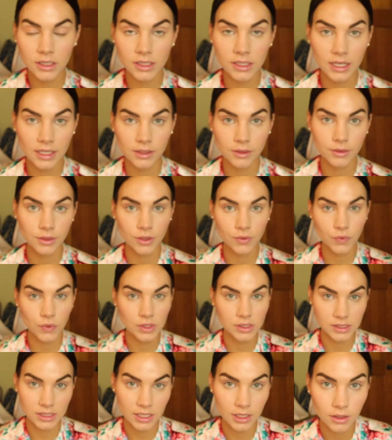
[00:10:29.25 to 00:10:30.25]
I don't know if you
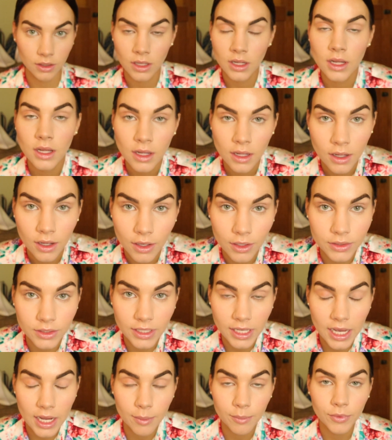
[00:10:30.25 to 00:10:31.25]
can tell on
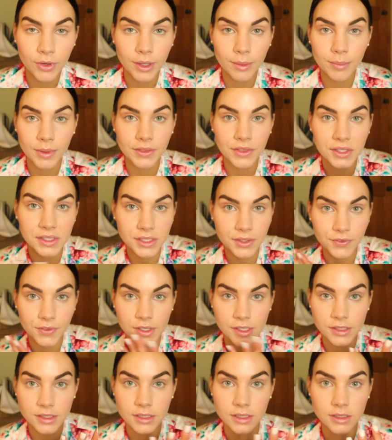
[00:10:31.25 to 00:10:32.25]
camera, but the
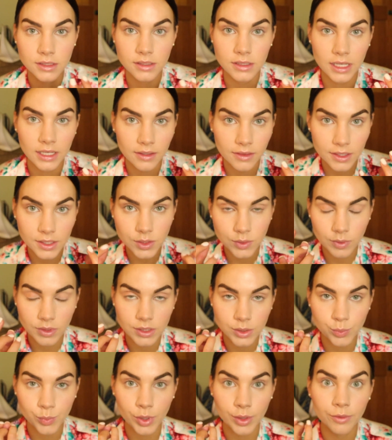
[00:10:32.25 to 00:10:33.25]
difference is like this
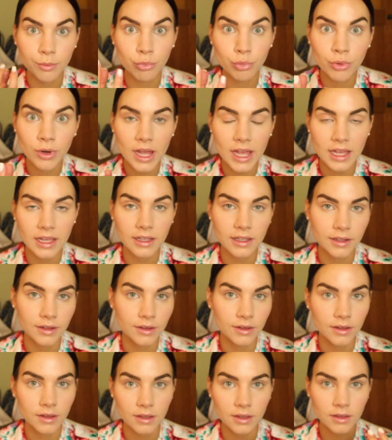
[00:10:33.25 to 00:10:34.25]
one's more bright
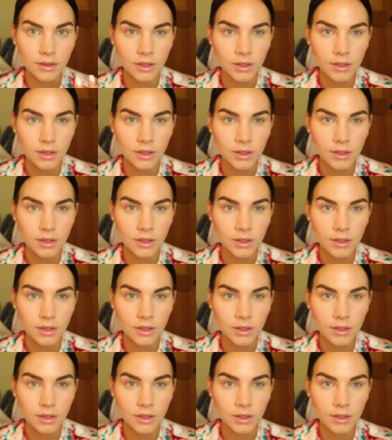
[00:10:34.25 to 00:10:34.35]
and,